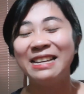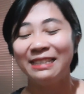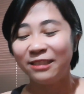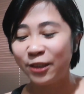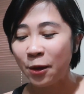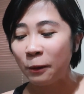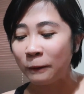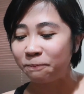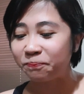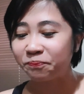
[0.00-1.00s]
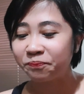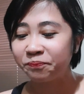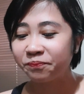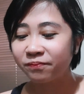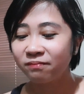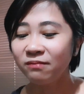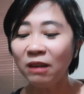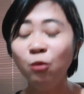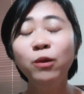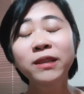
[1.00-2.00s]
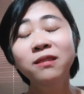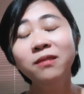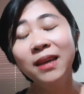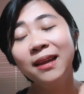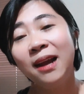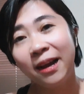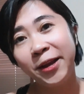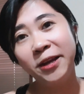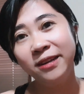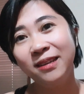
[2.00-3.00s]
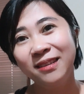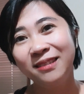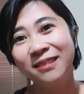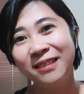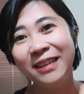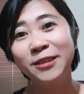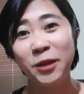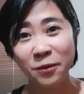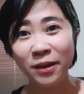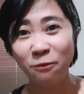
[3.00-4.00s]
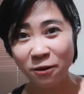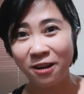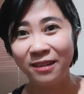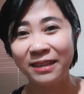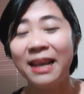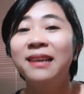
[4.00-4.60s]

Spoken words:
So when you get hired in QA World,